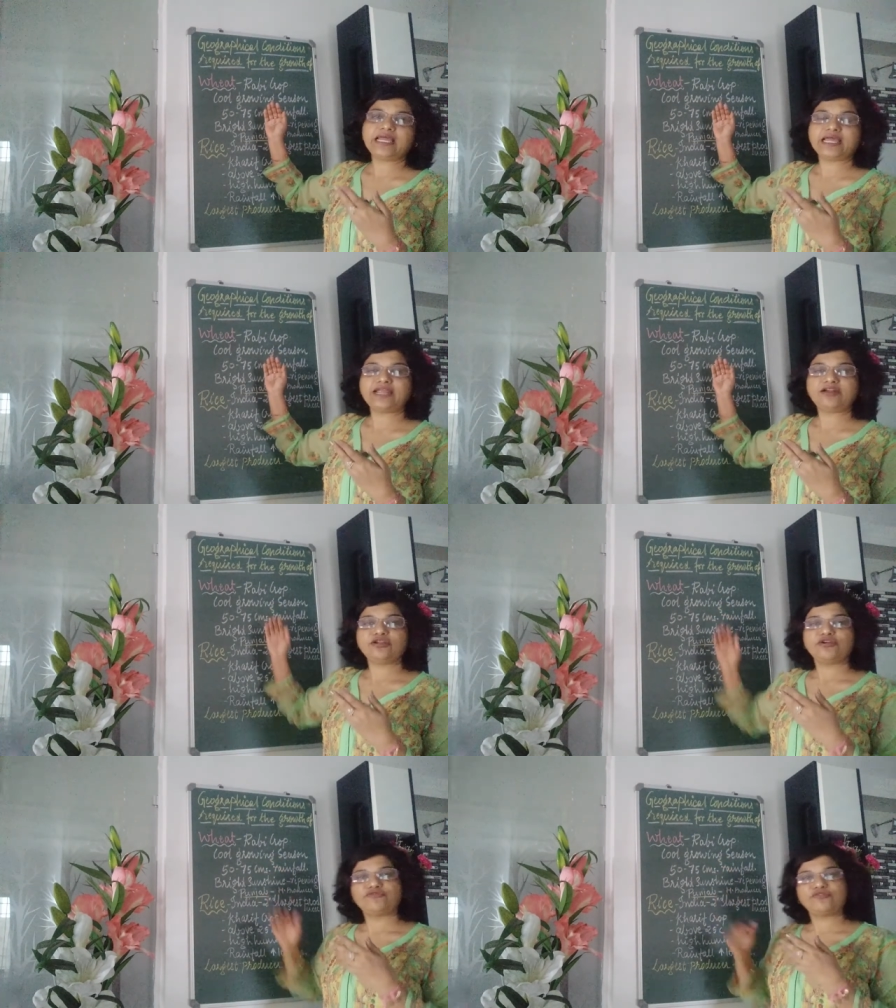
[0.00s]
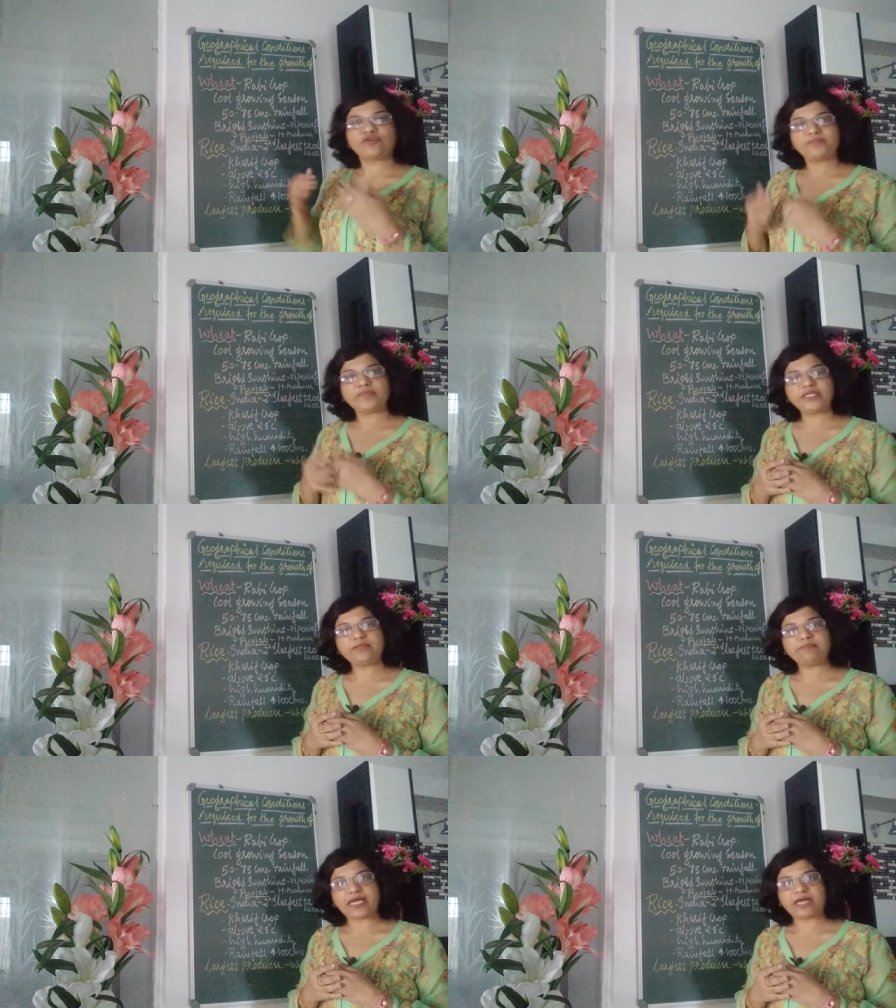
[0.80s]
and from the
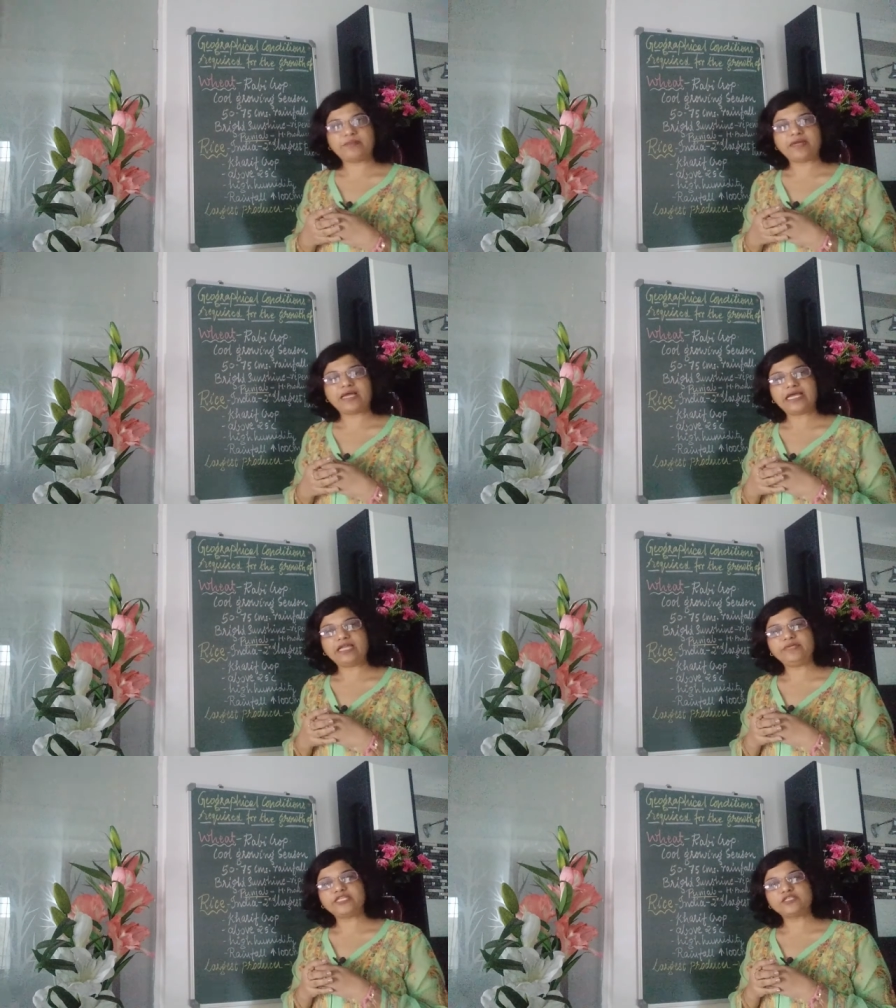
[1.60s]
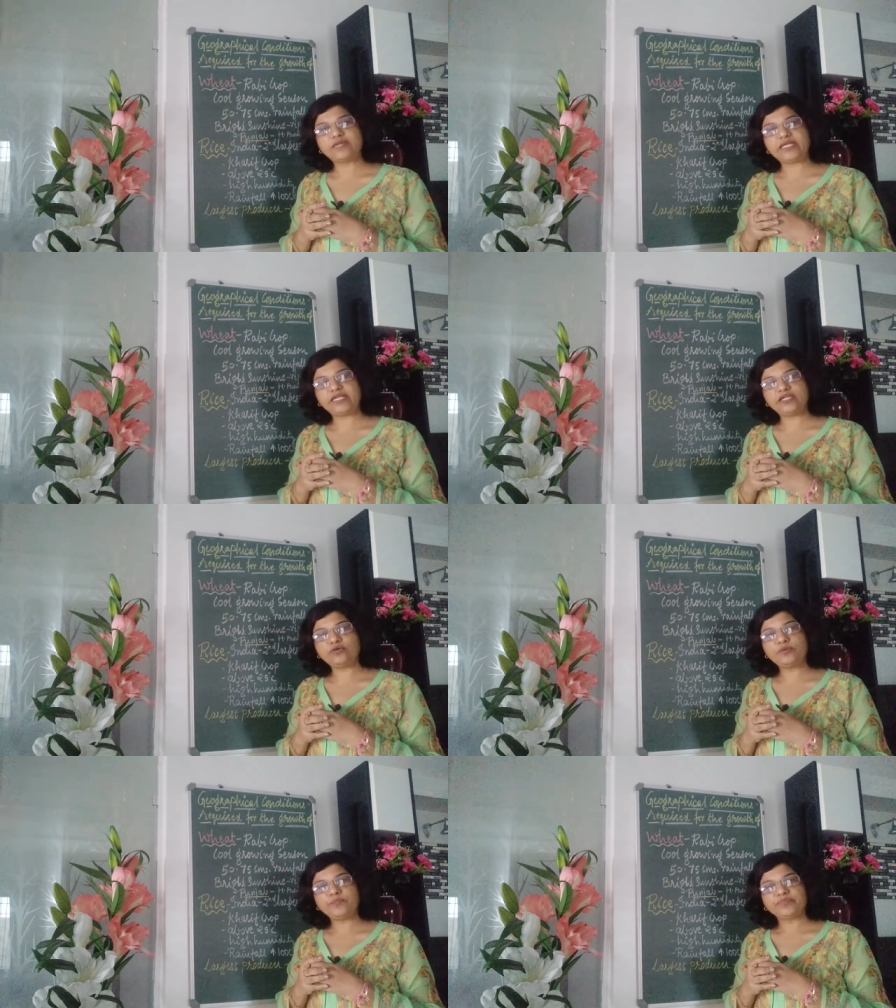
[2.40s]
map I will be explaining
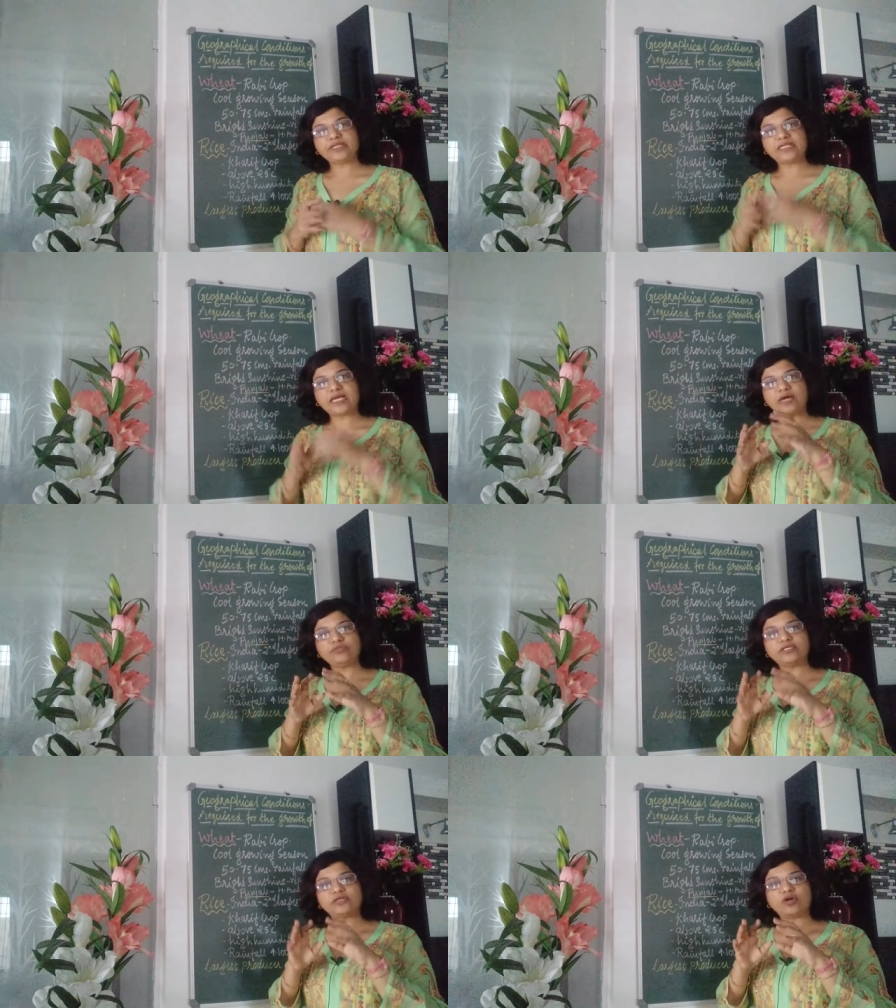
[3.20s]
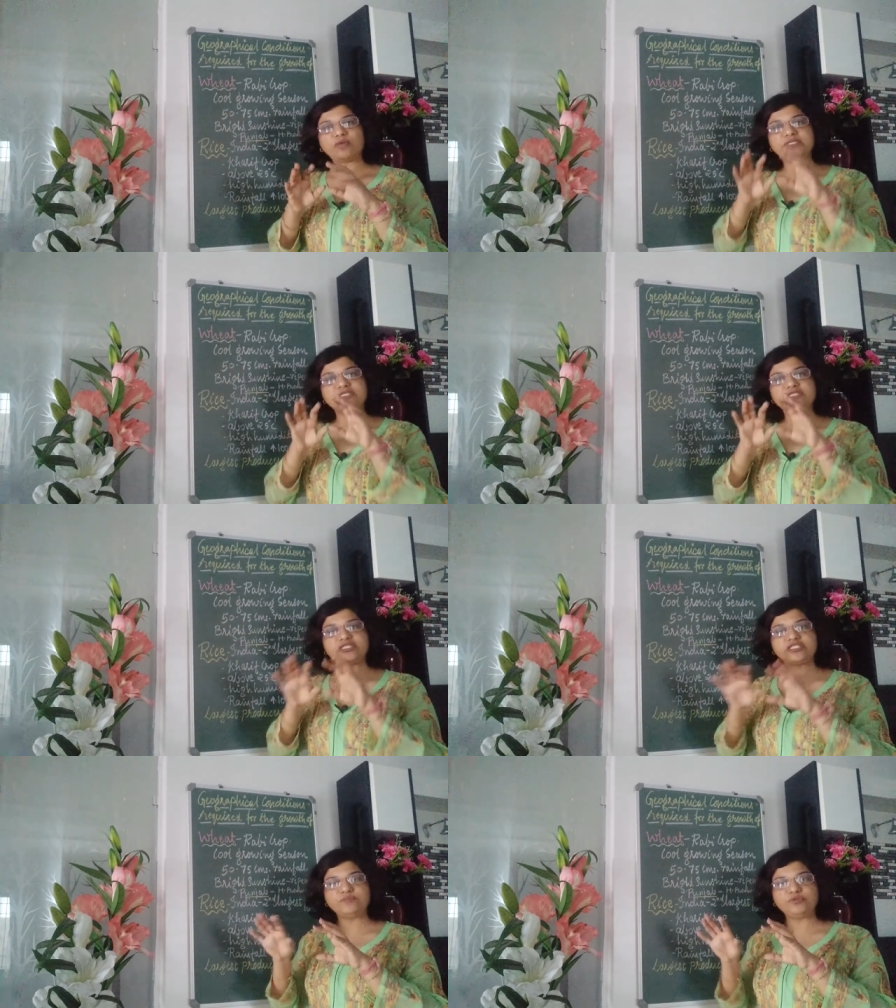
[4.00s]
you that how the crop is
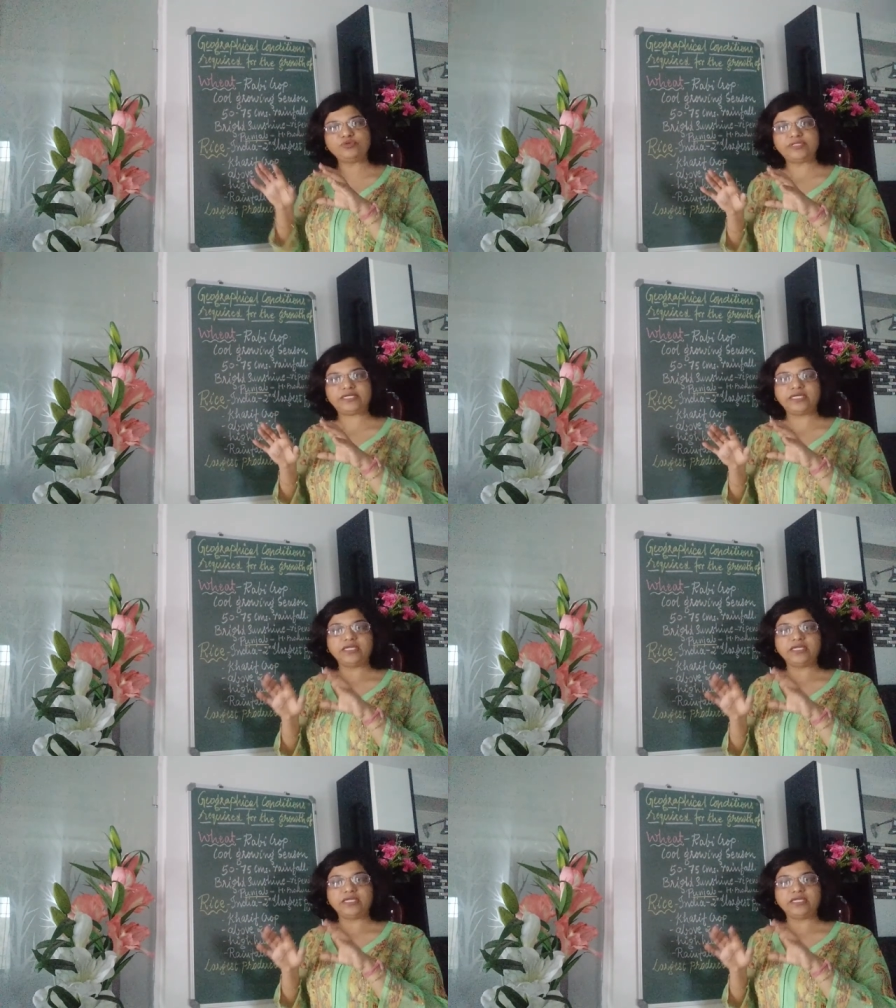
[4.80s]
distributed,